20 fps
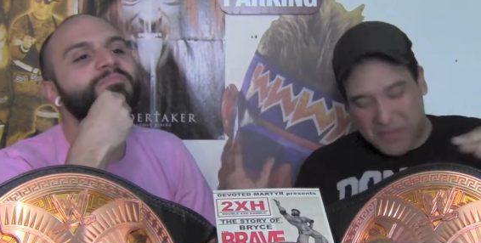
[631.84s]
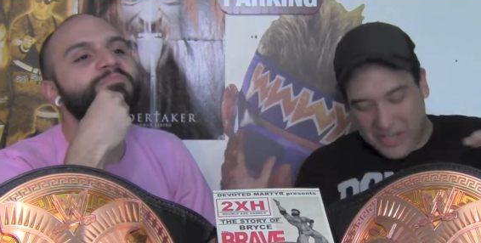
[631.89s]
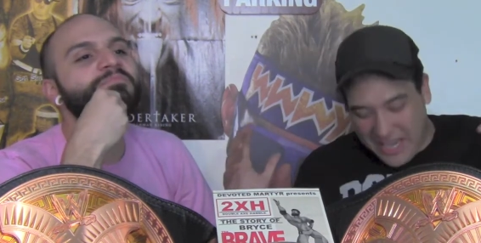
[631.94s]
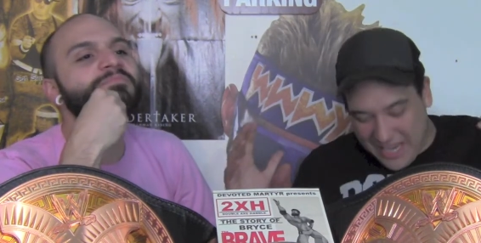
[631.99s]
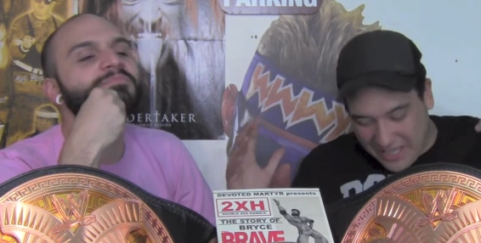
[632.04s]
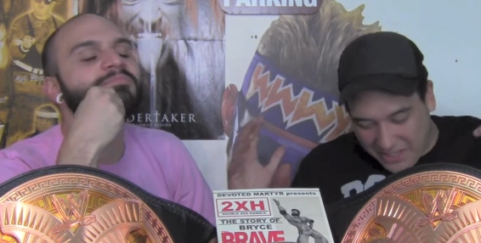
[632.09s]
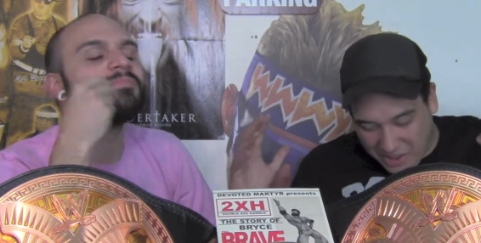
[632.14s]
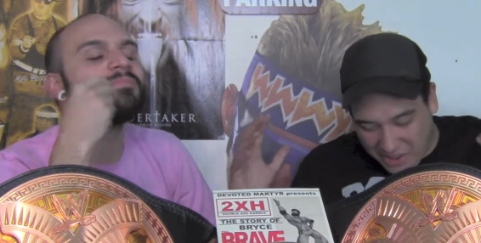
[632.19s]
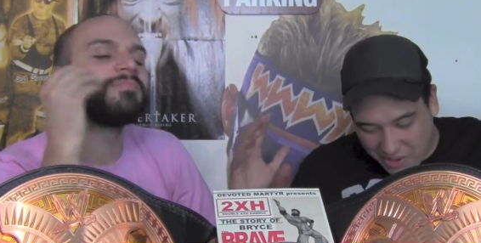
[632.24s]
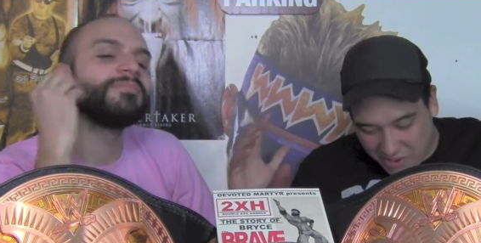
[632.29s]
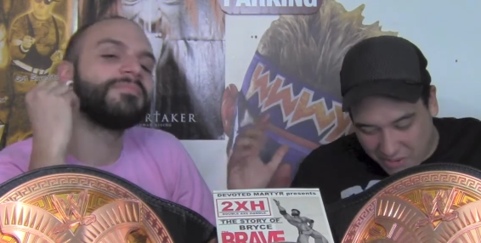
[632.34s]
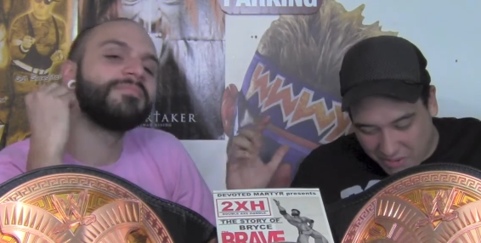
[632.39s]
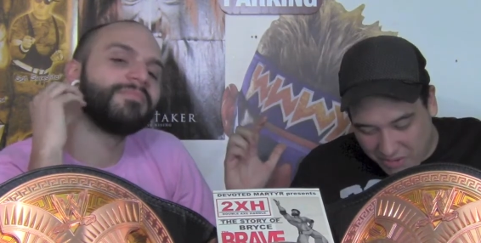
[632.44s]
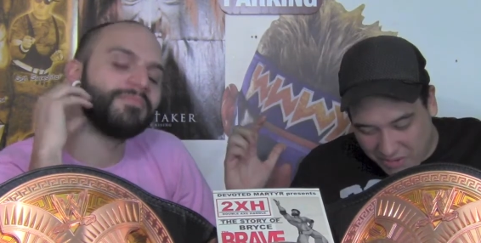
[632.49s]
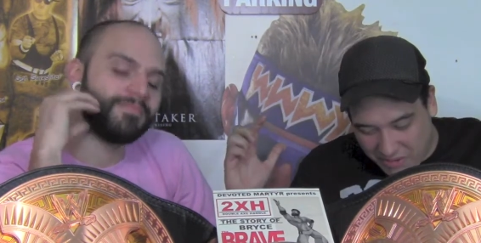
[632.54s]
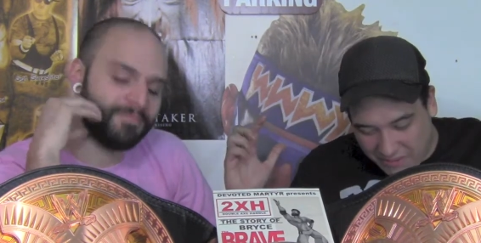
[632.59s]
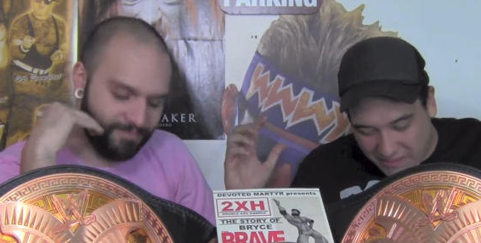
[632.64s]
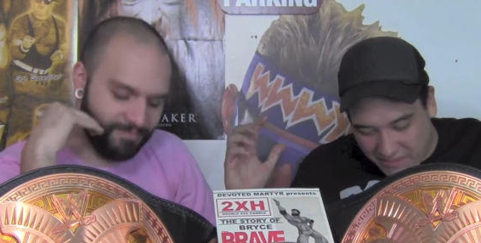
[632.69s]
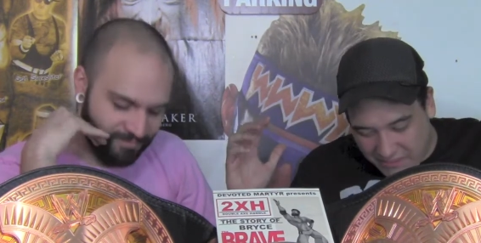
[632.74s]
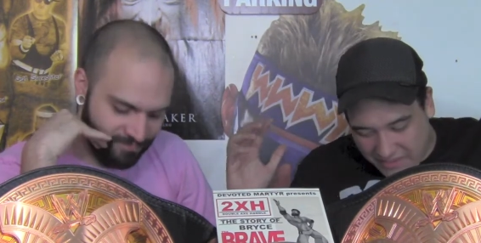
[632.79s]
Speaker 1: so yeah, so
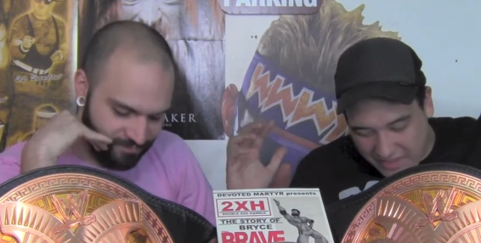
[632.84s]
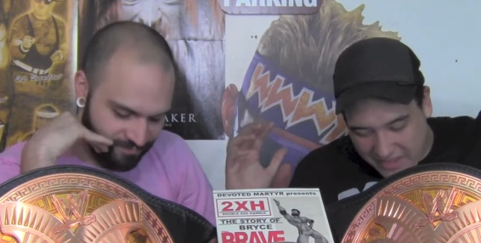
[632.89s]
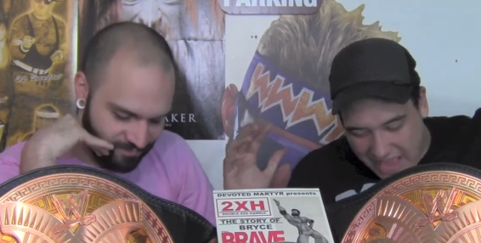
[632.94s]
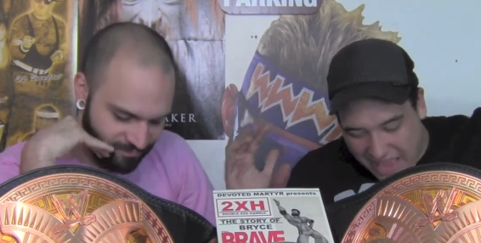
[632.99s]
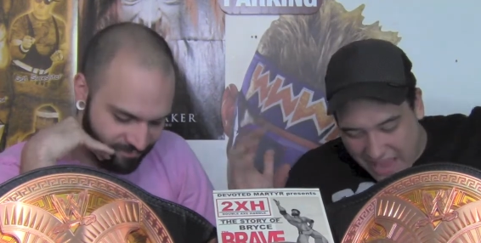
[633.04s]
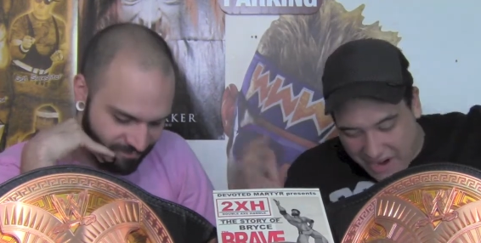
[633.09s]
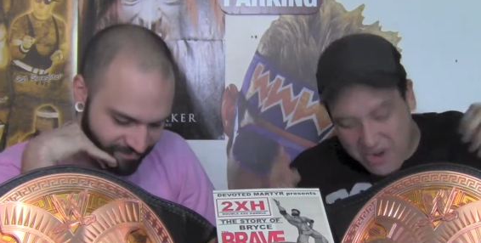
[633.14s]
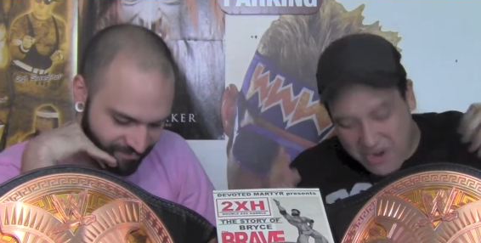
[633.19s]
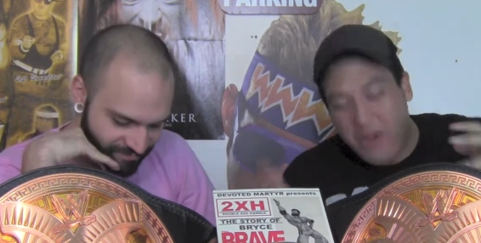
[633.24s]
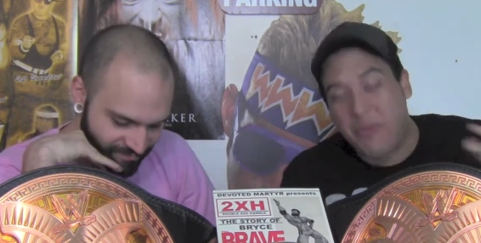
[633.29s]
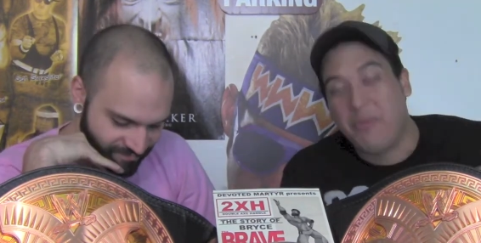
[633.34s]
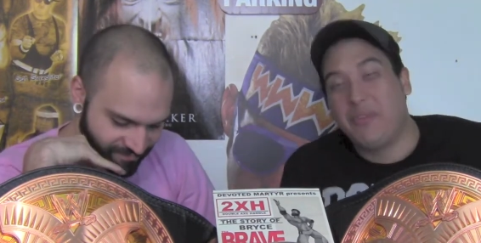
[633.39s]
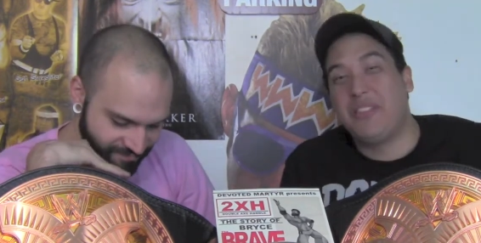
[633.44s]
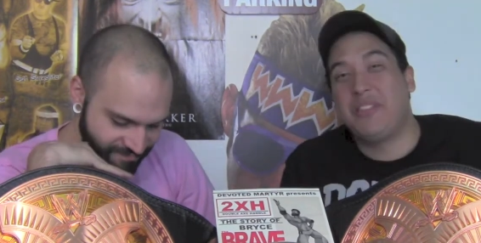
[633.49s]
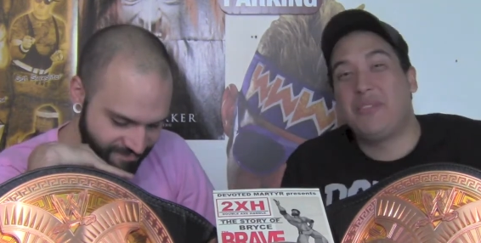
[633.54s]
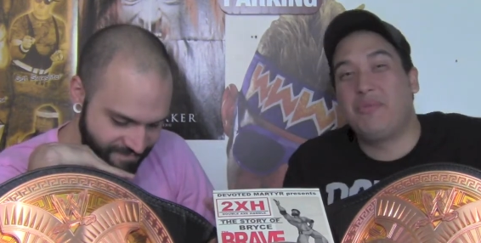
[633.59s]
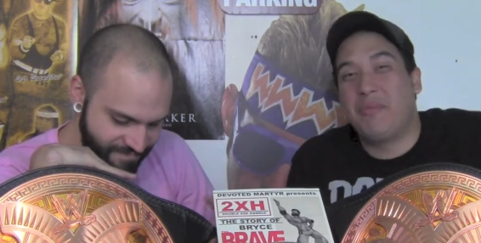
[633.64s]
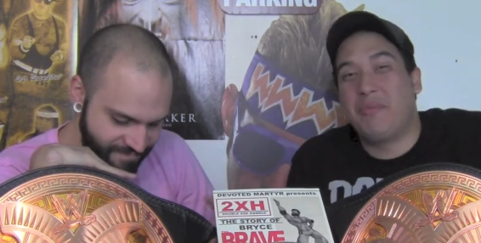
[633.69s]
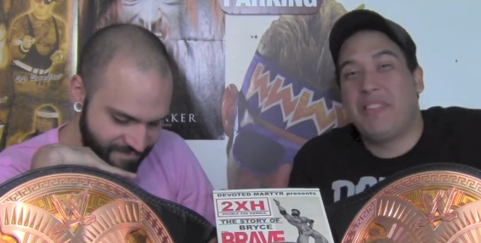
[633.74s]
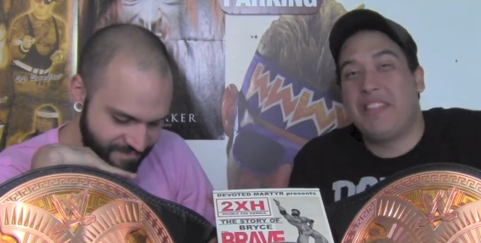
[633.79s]
I don't know what
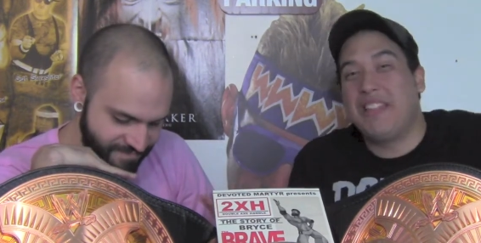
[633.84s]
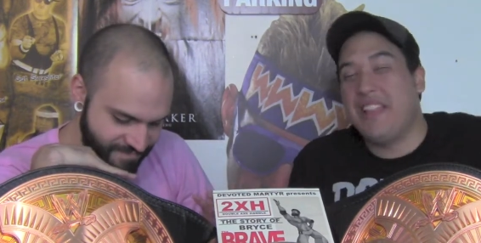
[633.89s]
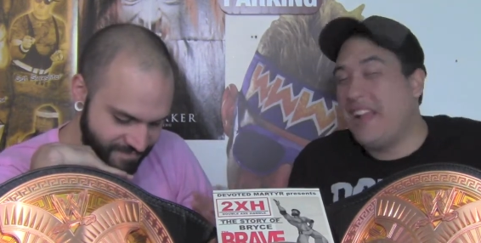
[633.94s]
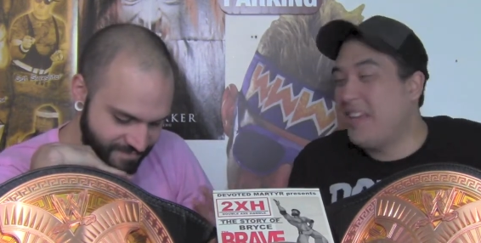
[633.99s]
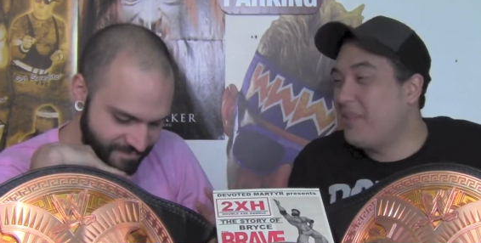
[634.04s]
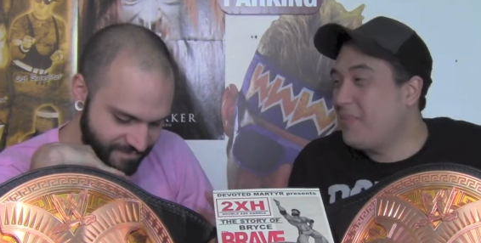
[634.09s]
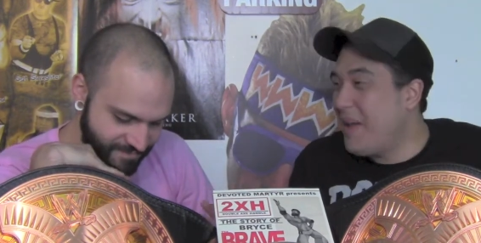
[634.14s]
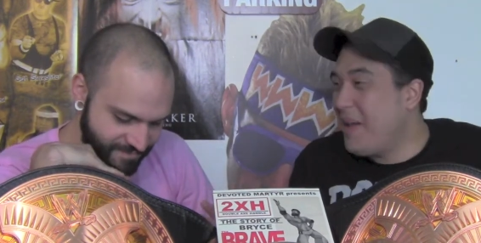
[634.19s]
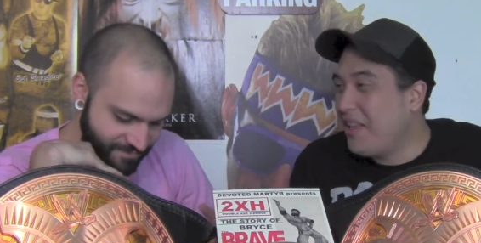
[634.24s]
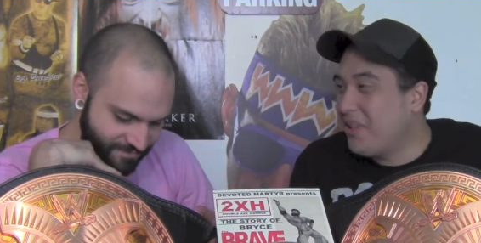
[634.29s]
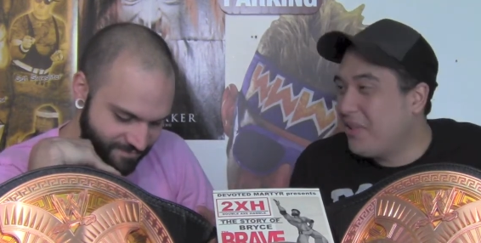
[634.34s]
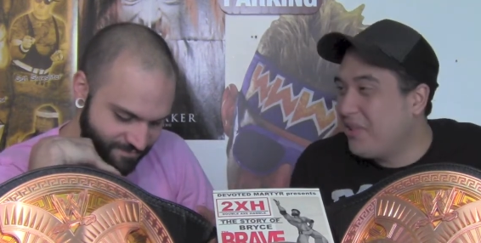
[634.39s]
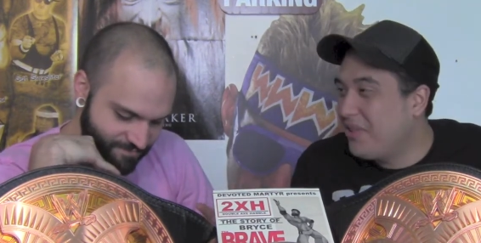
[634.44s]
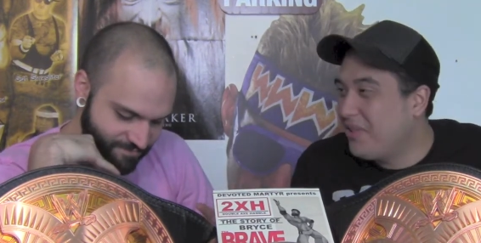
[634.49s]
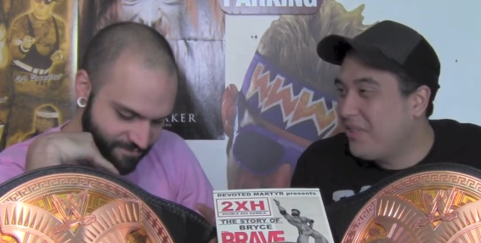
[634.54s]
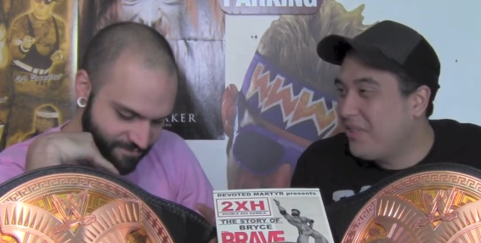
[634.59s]
this will be the next match,